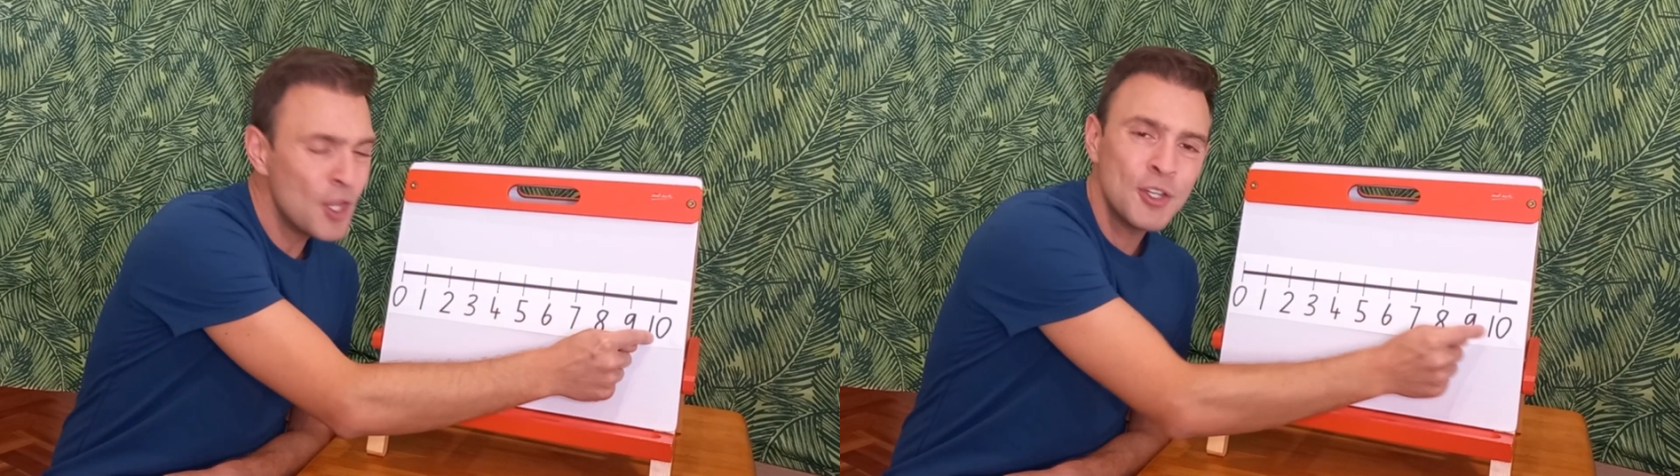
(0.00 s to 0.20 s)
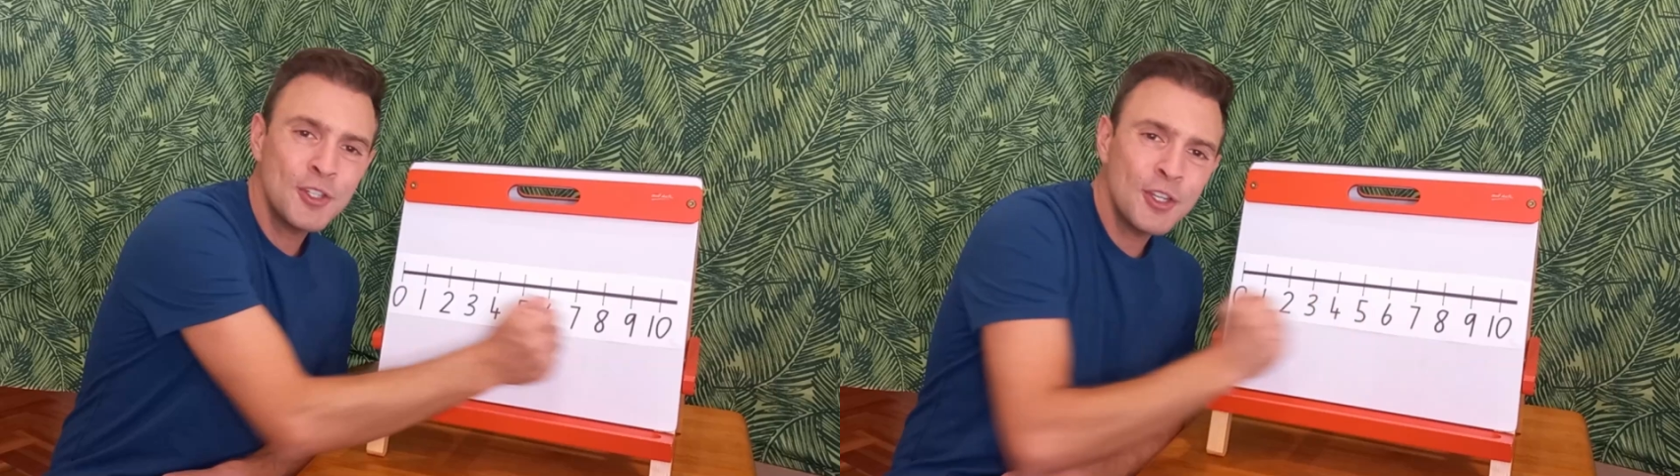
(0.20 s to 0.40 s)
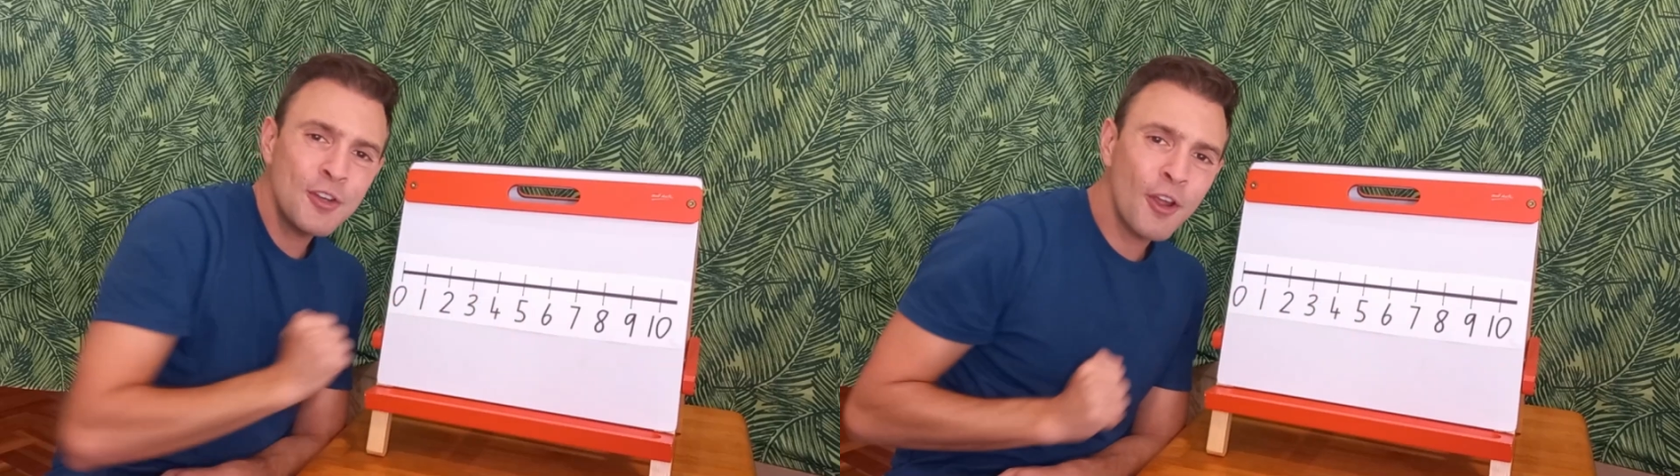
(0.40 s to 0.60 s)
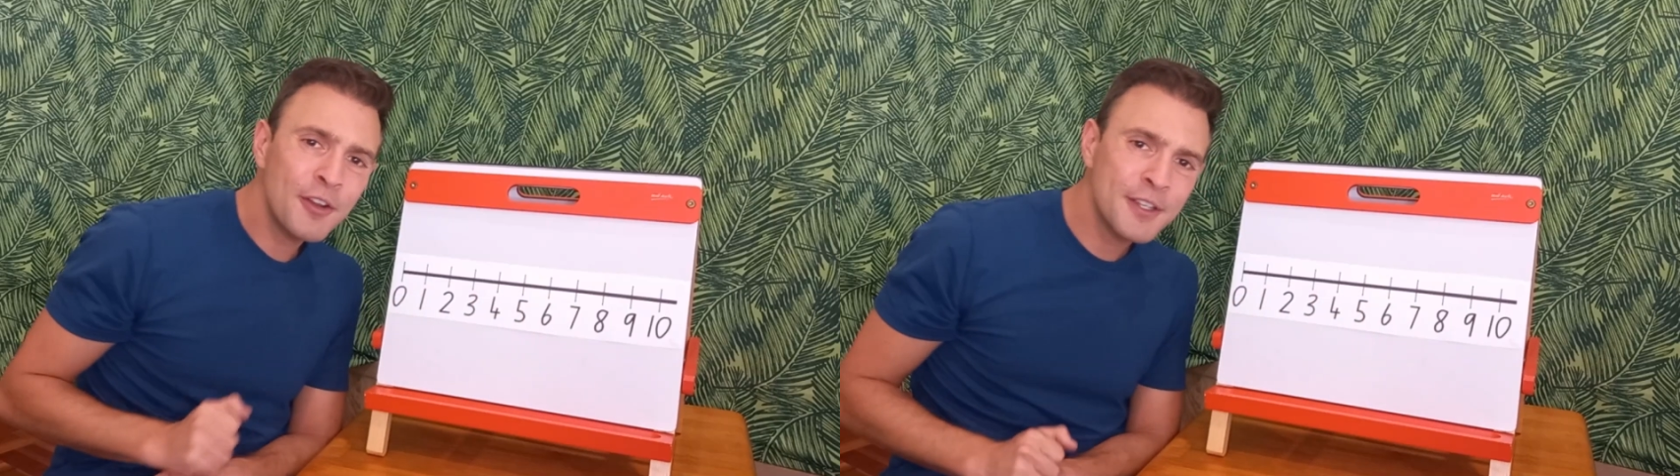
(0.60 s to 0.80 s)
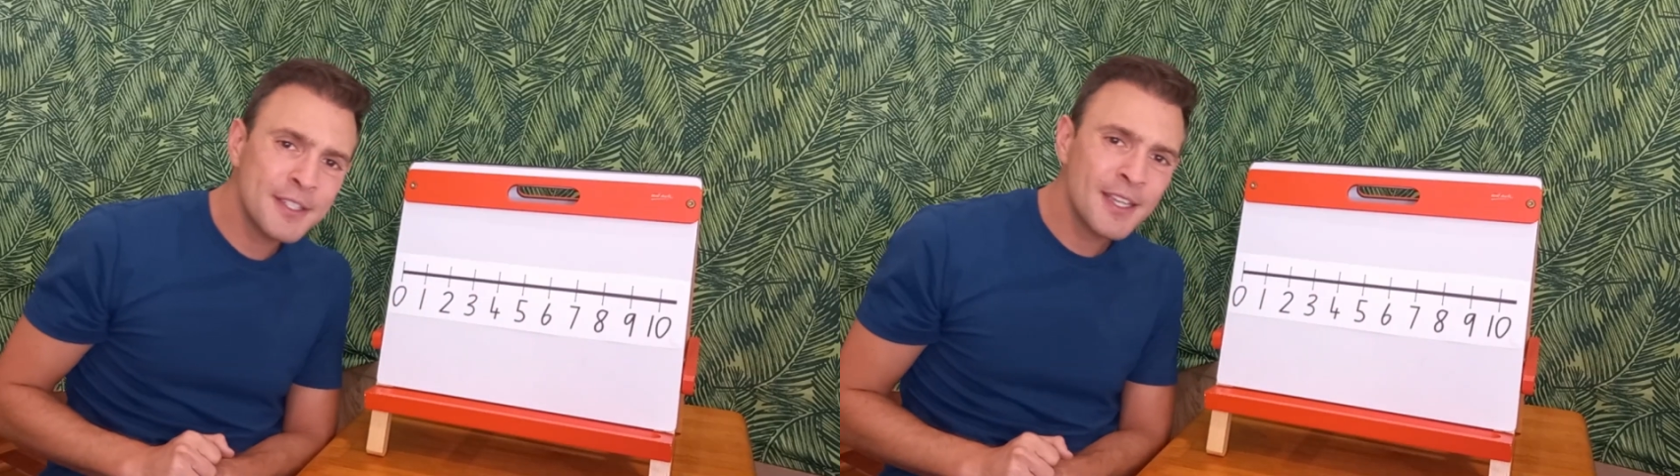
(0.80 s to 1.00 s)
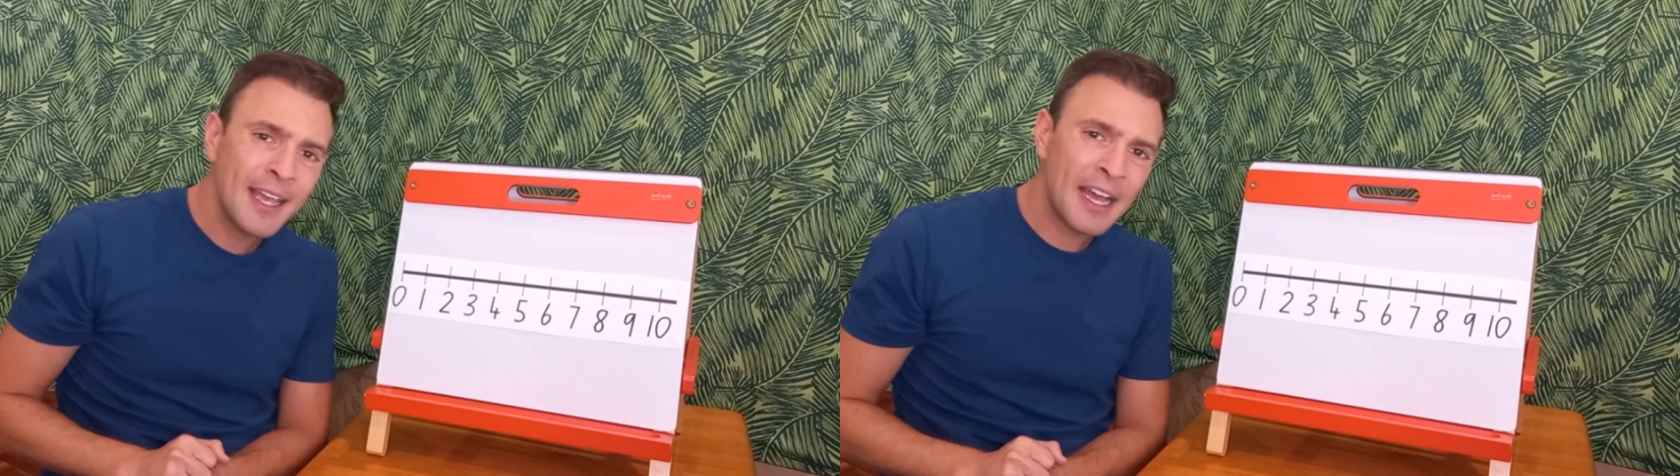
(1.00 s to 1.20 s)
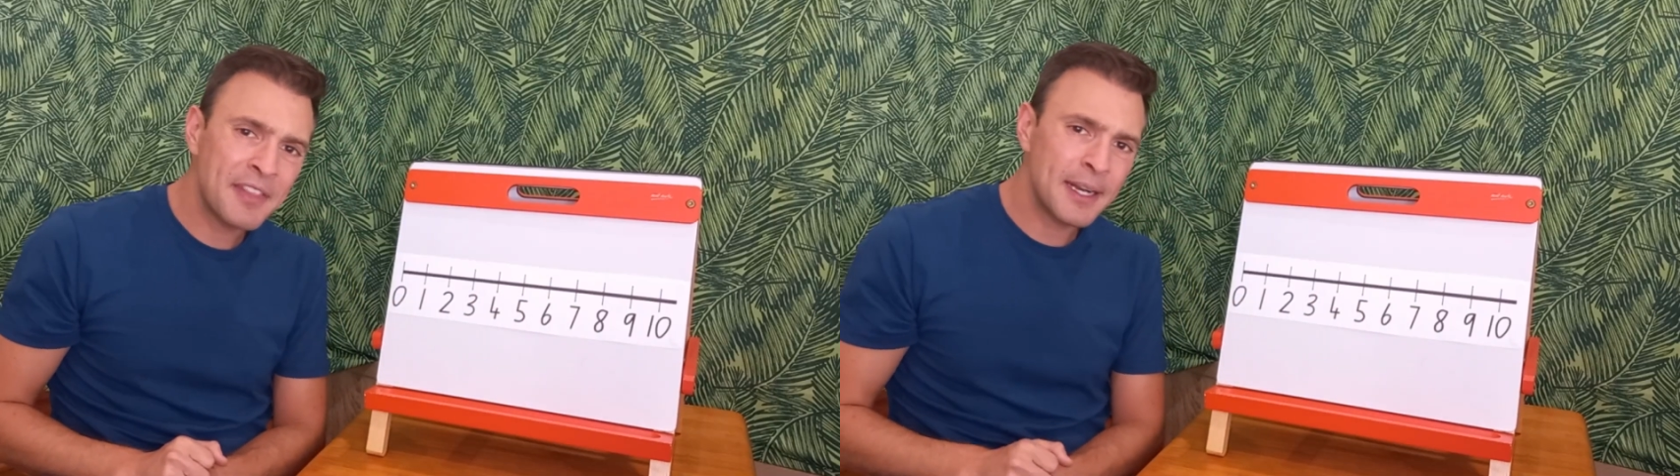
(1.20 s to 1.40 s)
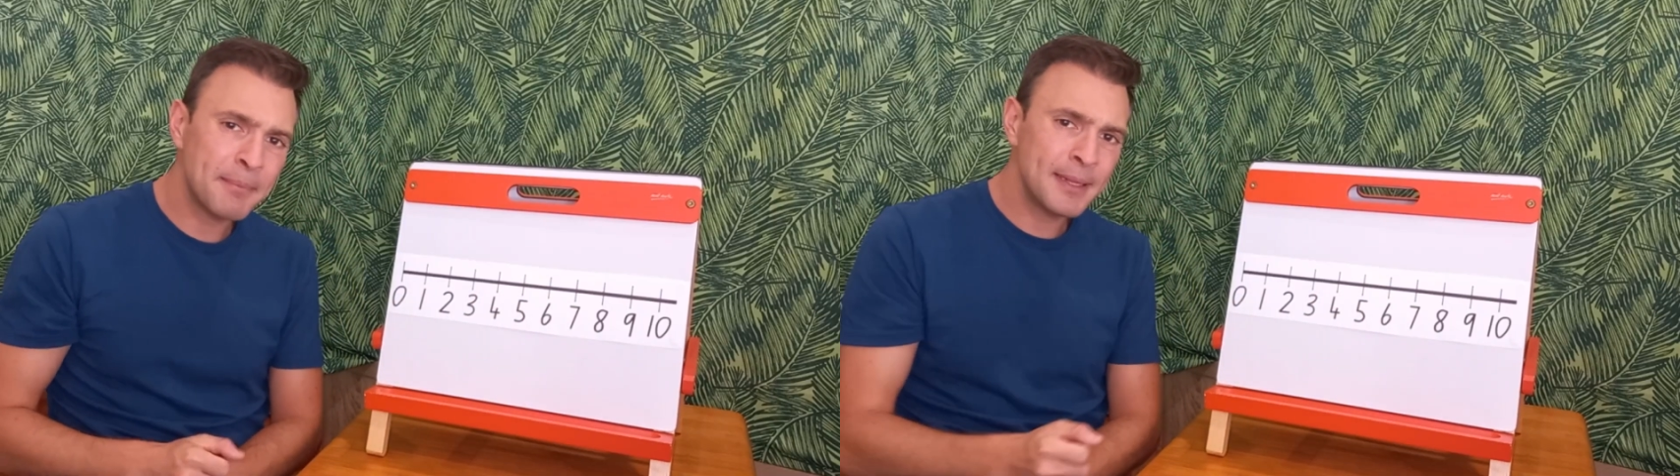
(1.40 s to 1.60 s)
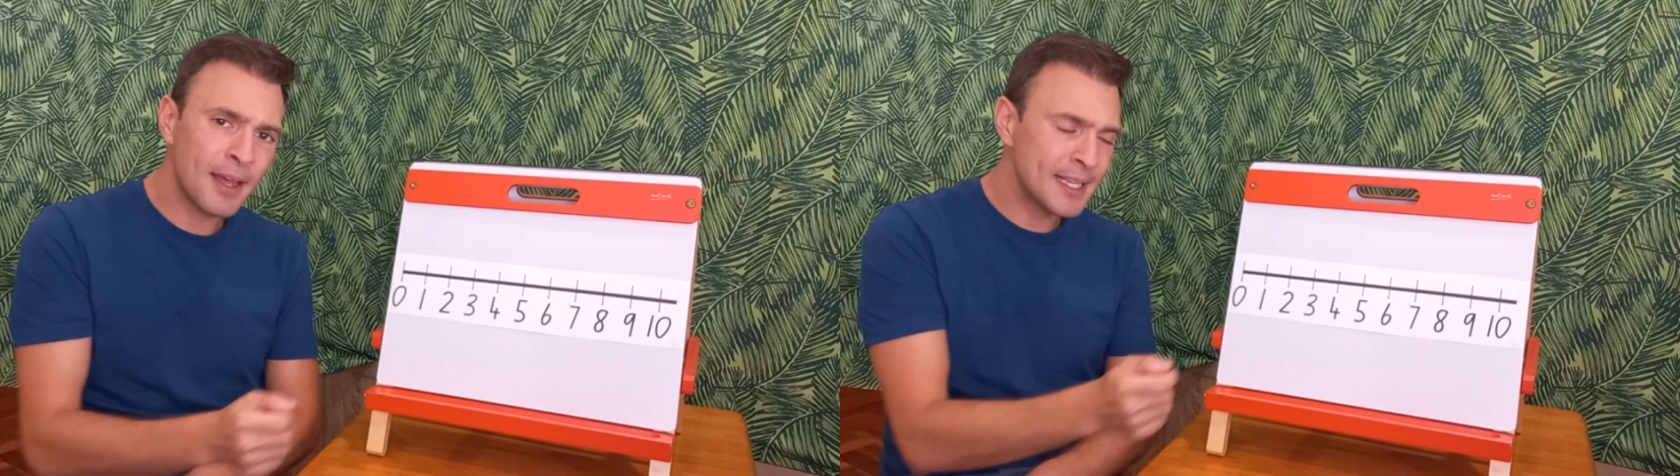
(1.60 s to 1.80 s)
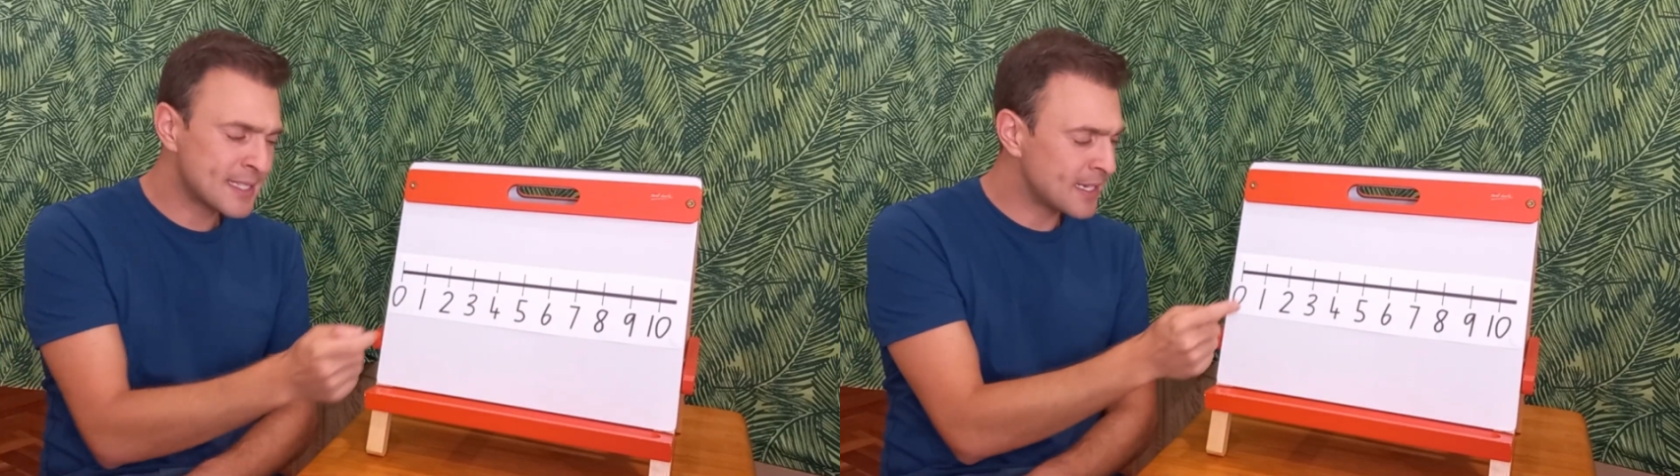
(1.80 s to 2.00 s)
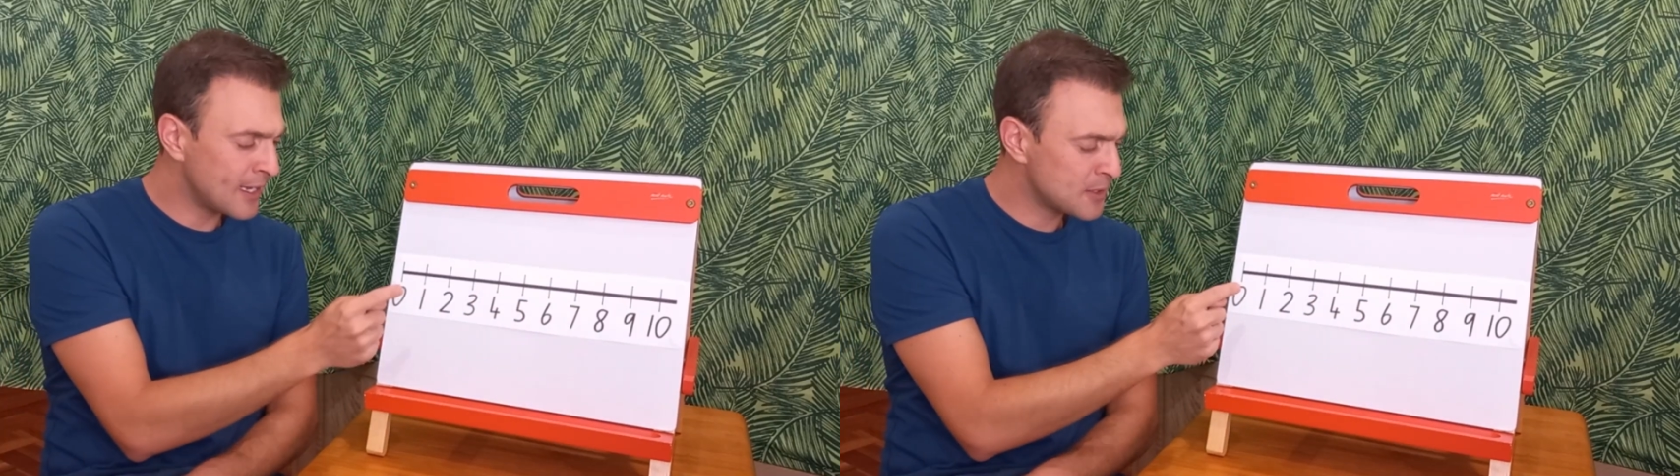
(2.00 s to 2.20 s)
Do you notice how the number line starts